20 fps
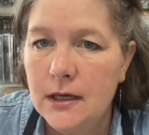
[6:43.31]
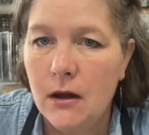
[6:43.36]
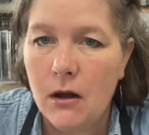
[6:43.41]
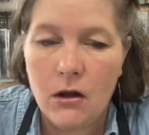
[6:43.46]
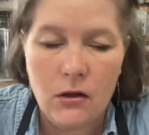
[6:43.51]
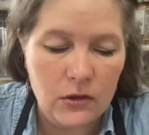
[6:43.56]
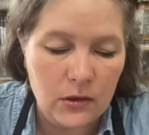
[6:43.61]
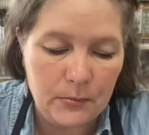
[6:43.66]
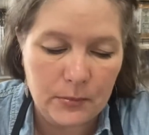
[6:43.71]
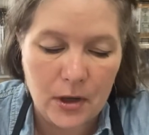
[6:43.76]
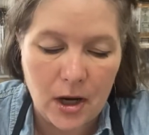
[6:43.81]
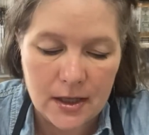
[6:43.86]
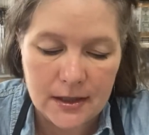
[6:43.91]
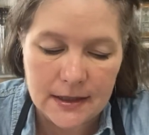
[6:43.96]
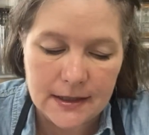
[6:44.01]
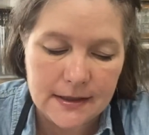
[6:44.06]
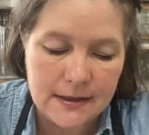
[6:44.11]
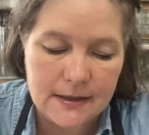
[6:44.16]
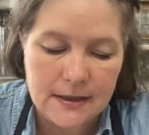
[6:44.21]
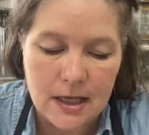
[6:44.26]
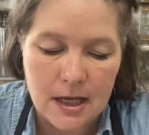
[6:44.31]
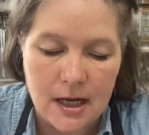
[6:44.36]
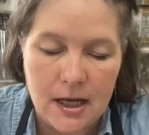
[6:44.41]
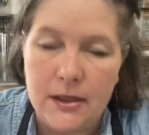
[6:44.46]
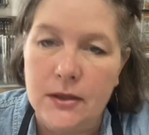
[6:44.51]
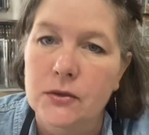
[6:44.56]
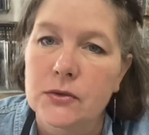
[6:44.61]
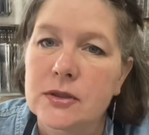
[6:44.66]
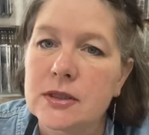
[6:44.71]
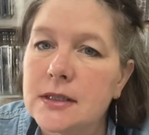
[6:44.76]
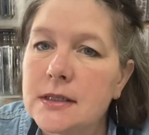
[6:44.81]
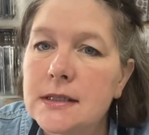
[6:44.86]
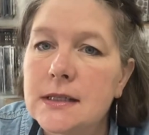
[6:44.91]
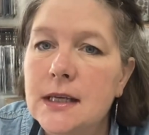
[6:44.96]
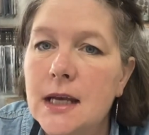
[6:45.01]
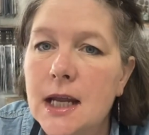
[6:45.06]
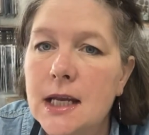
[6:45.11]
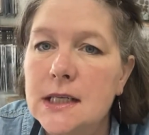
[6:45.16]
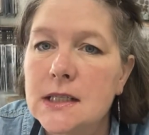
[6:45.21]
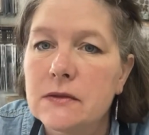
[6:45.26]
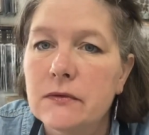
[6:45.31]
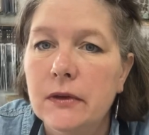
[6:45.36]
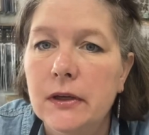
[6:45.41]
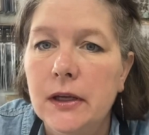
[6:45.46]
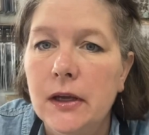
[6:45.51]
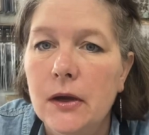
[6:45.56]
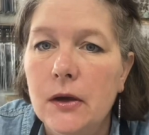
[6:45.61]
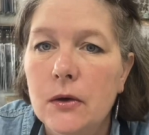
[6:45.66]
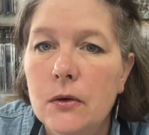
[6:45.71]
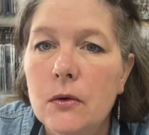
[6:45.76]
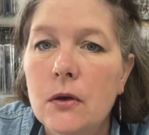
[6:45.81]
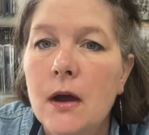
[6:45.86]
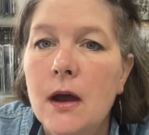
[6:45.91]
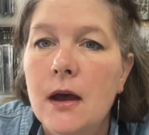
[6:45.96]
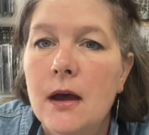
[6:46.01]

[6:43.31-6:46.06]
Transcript: All the products that I used in today's video